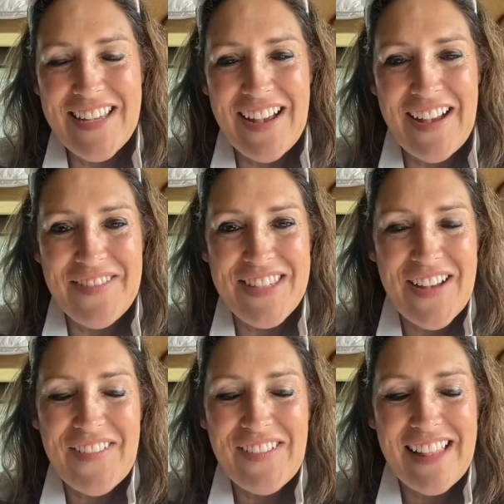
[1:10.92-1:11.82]
I'm
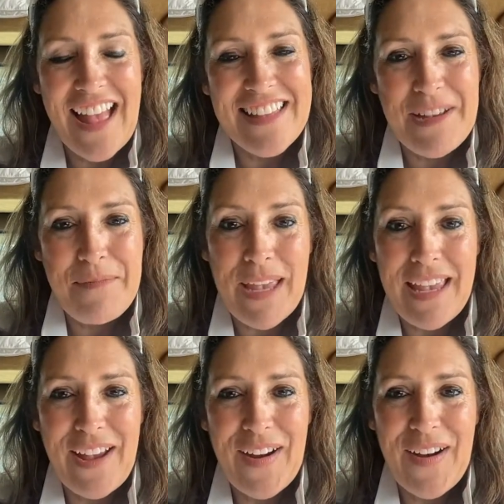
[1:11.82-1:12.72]
so glad to be
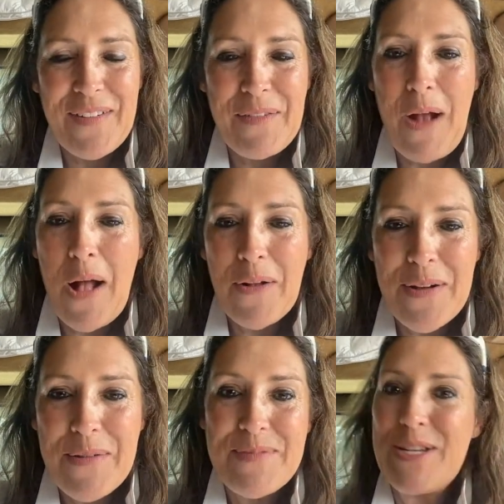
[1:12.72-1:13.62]
here.
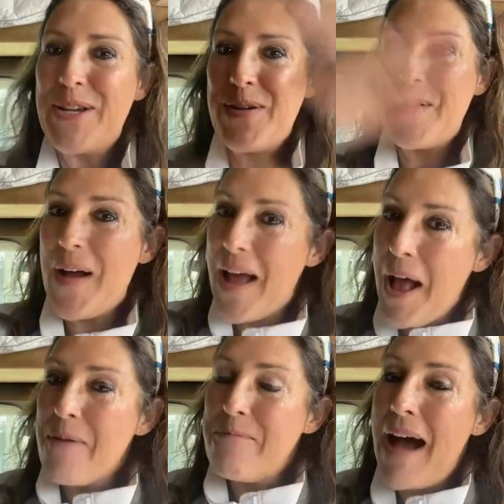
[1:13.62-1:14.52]
Welcome to
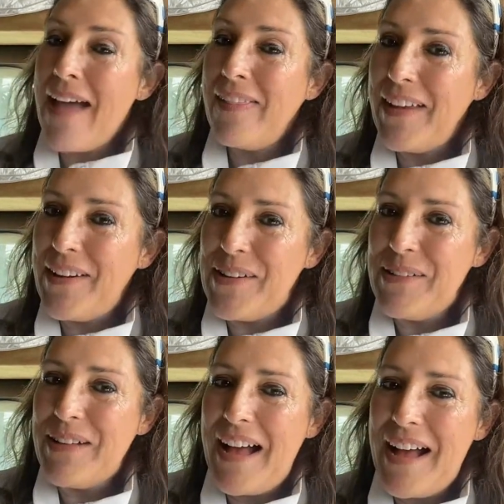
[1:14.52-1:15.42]
my
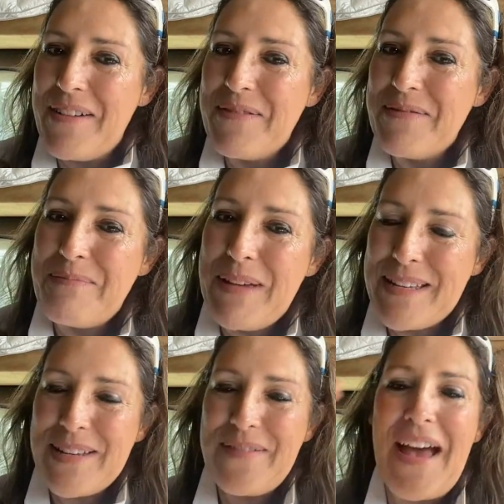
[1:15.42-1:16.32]
little
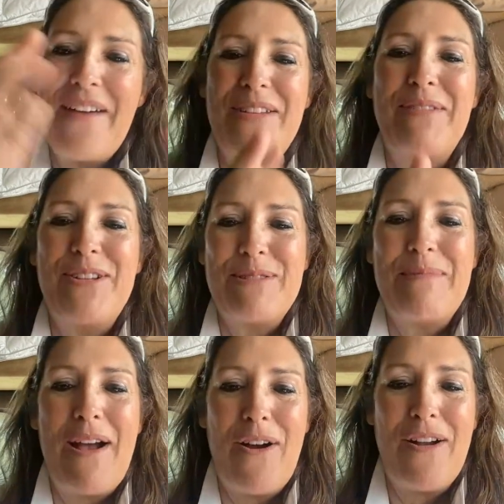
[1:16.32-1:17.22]
piece of heaven, which is
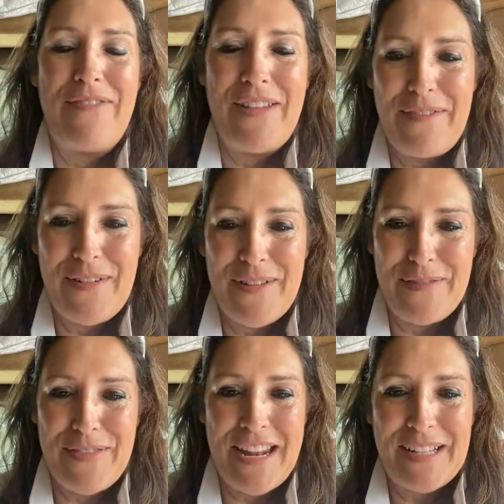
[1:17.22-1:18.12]
my RV for
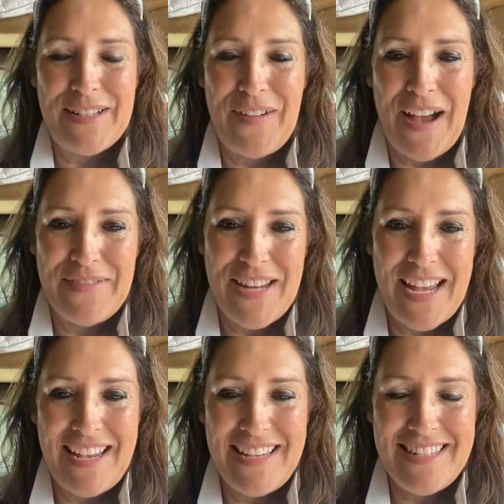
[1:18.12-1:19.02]
the next 5
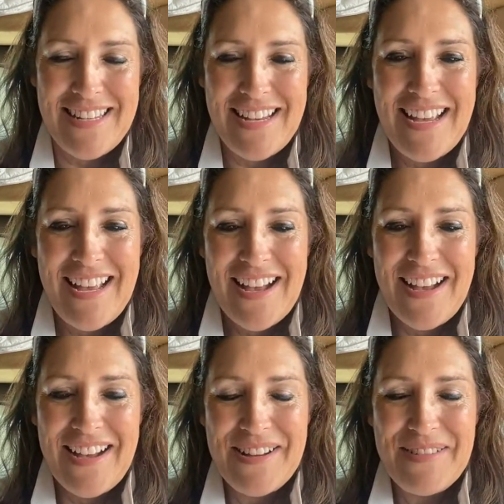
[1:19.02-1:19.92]
days.
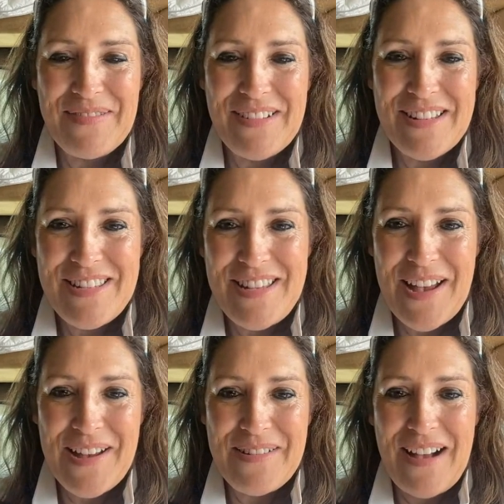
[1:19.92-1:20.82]

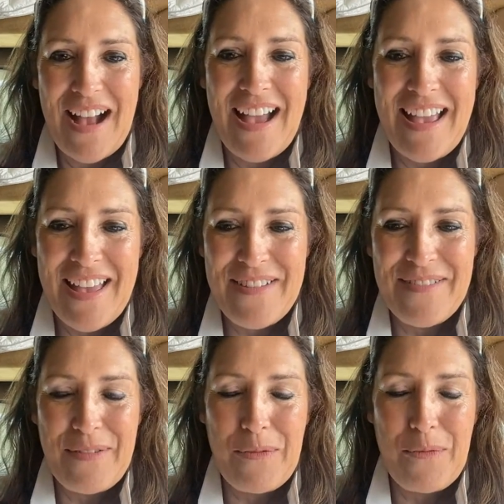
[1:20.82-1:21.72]
So I
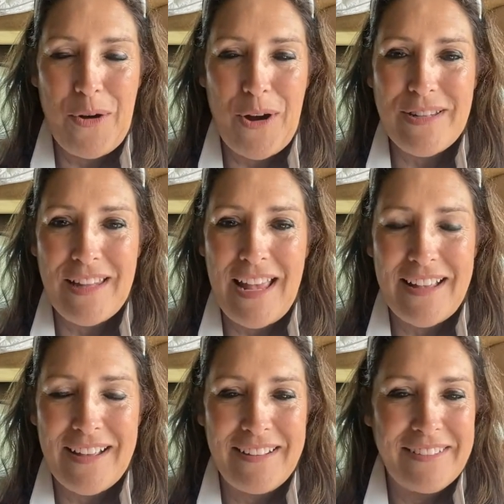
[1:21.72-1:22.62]
have worked like
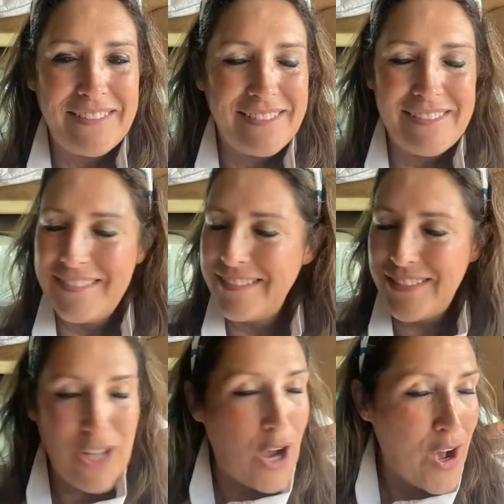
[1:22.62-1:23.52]
a
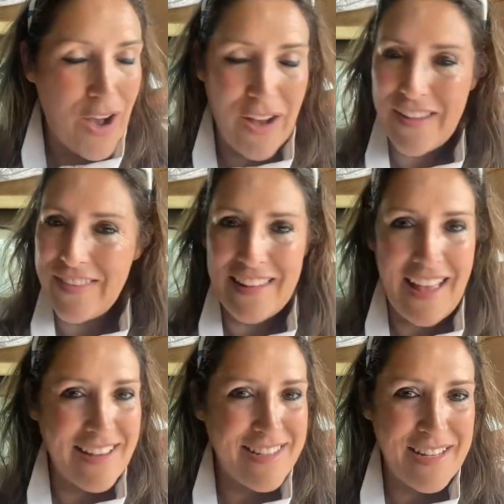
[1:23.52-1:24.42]
dog in the
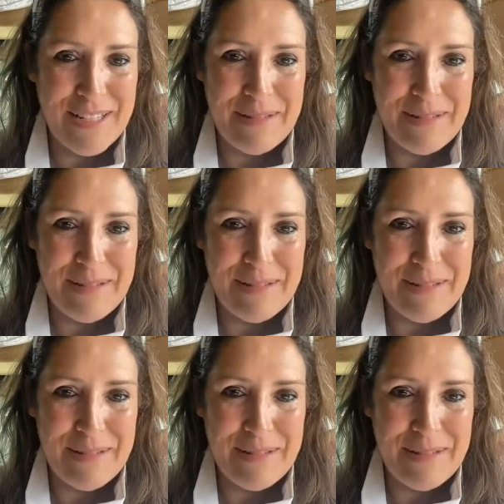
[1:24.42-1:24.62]
last 6